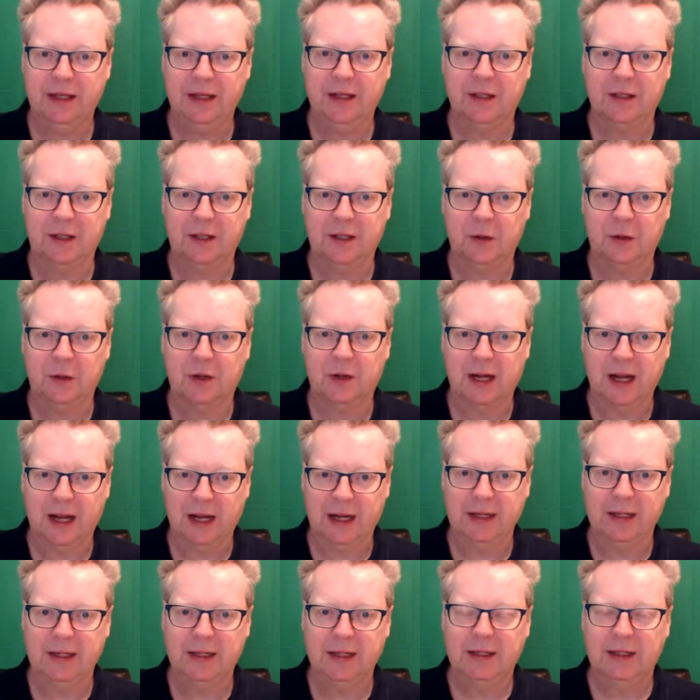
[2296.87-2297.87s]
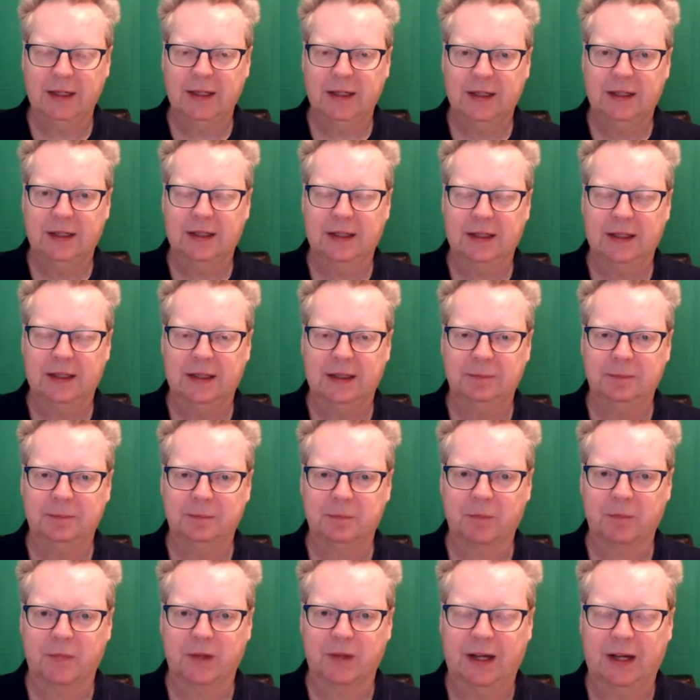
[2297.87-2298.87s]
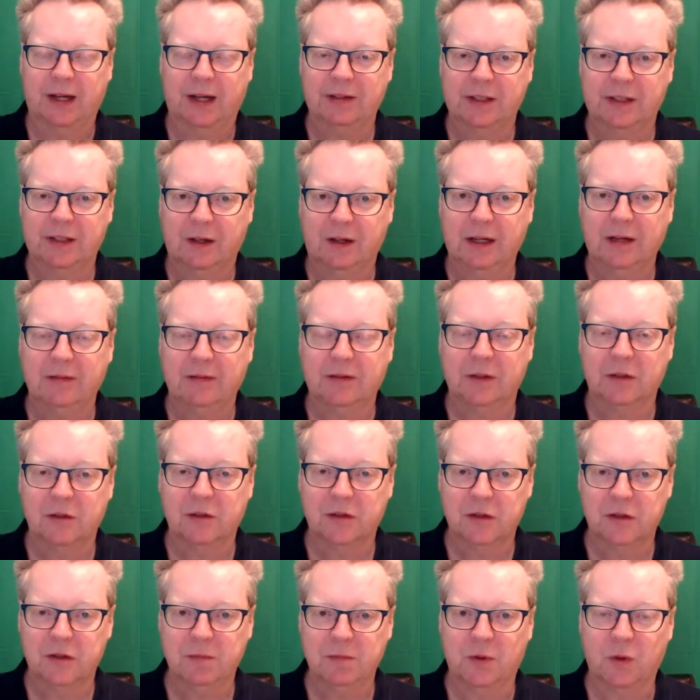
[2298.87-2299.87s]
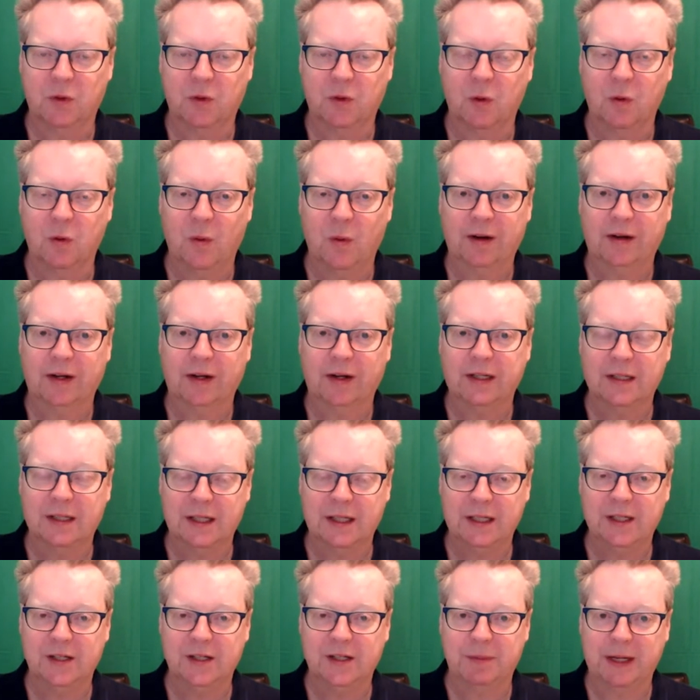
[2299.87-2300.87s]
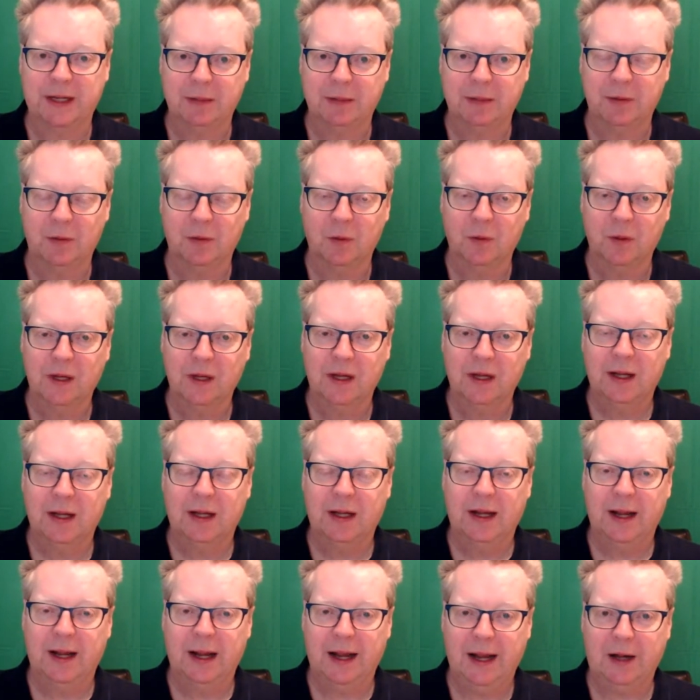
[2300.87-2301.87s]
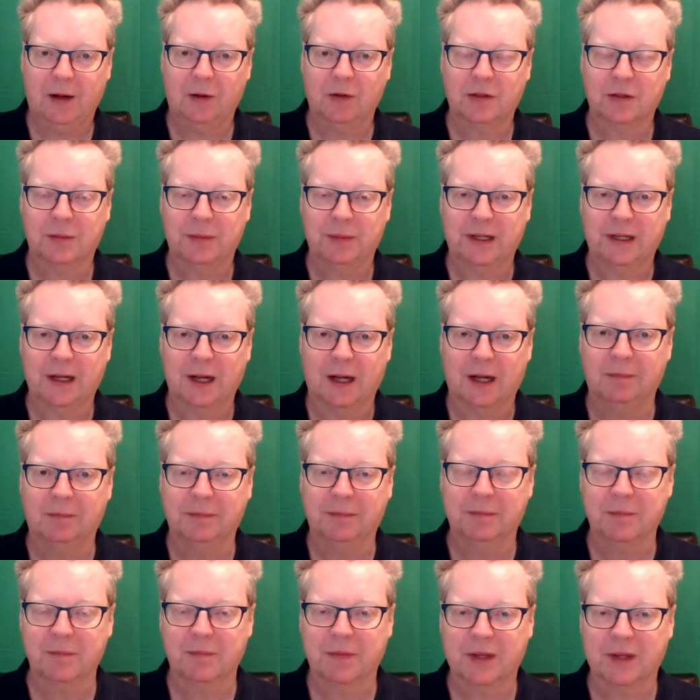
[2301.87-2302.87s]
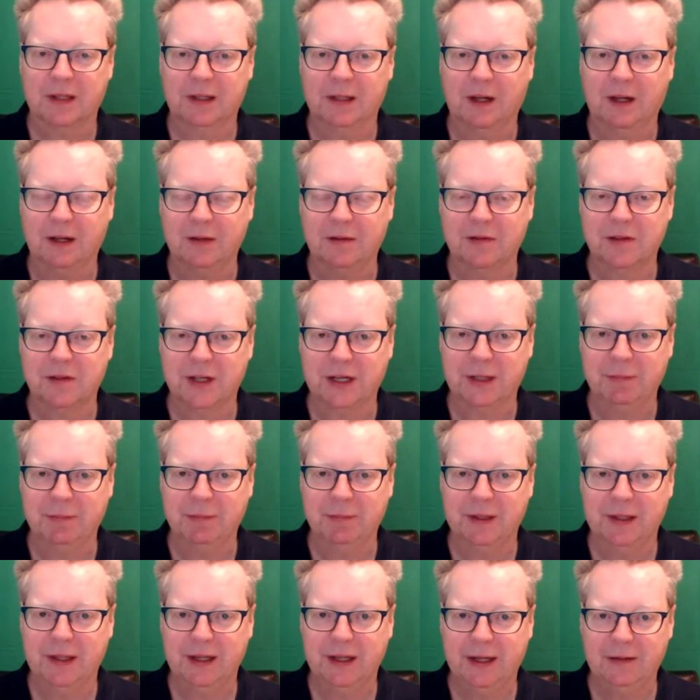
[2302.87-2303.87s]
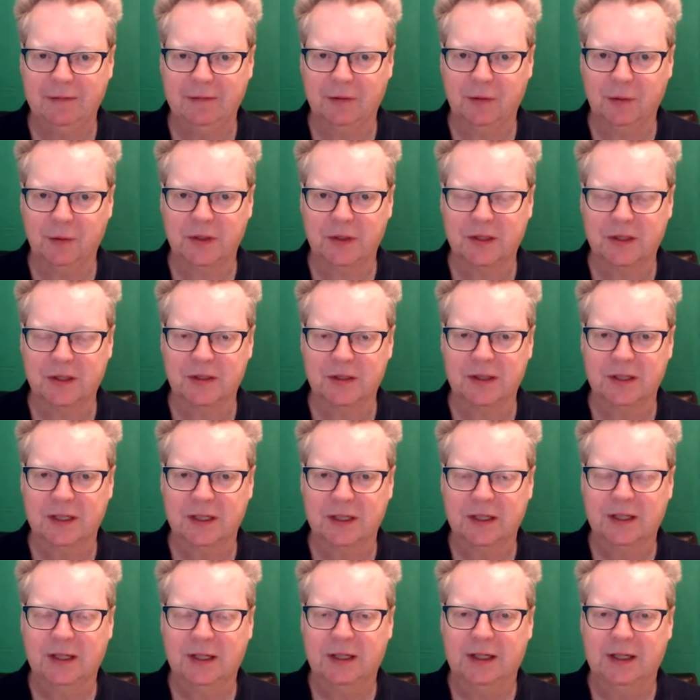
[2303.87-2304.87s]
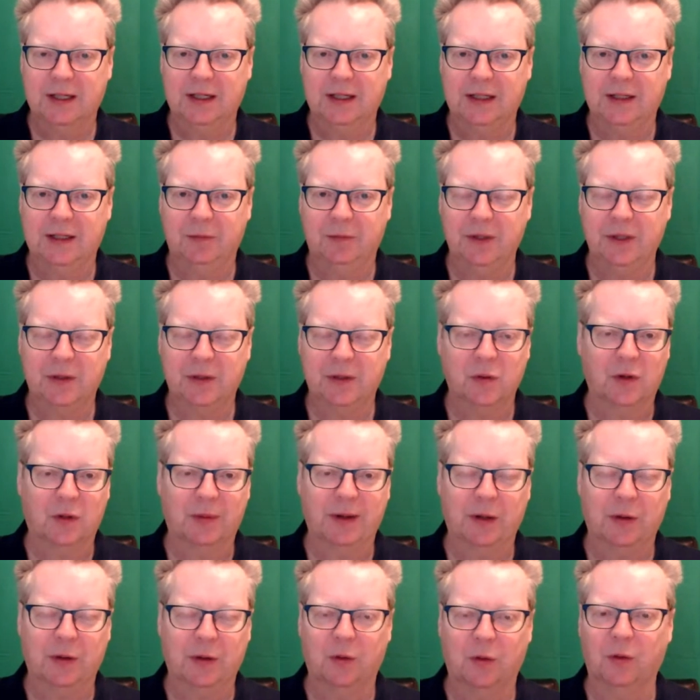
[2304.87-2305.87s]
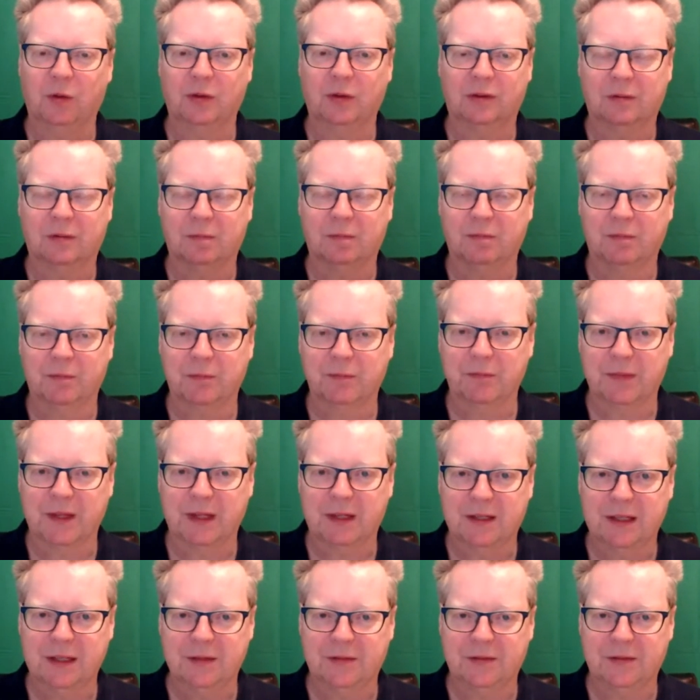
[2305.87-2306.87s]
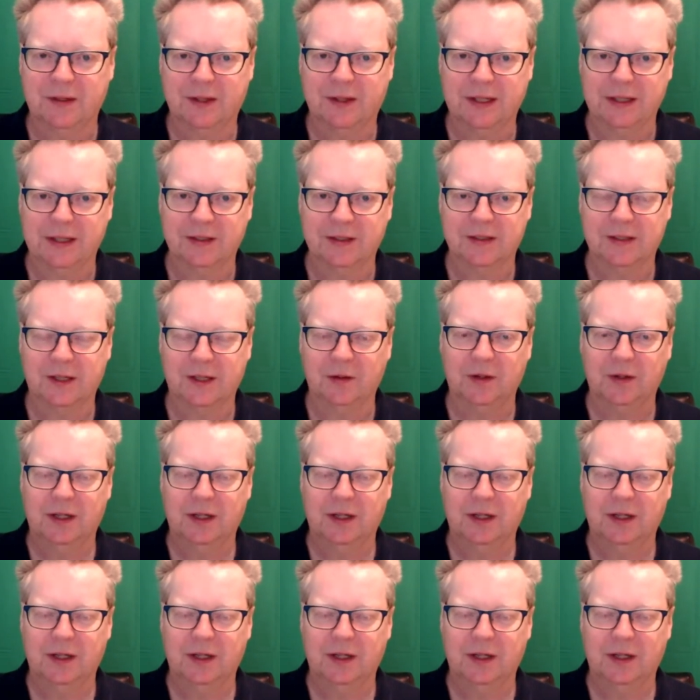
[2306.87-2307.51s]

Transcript: in the UK, um, I have a live Zoom call where I teach people how to become live stream influencers. Uh, we talk about all different things.